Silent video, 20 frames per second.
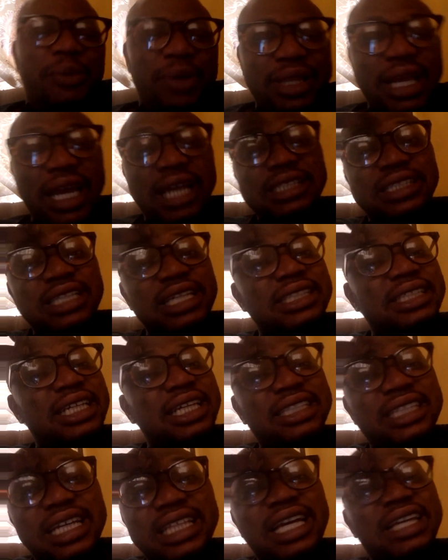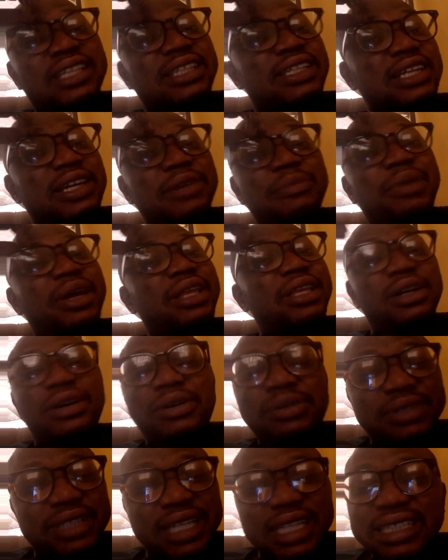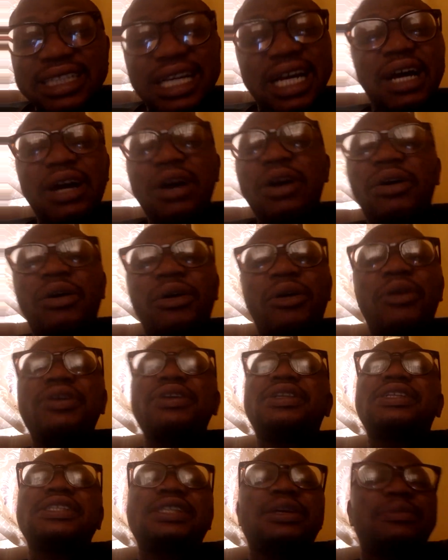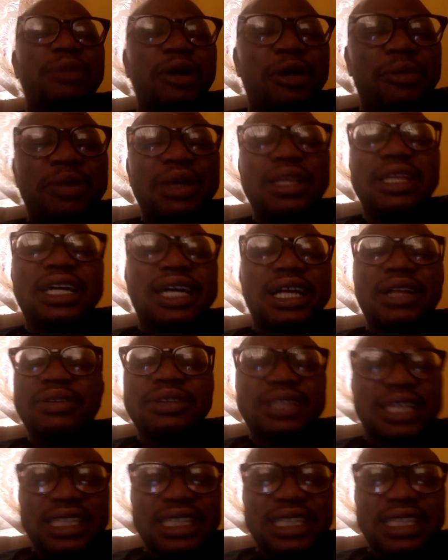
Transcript: whether it's a data that a medical data, or it is a biomedical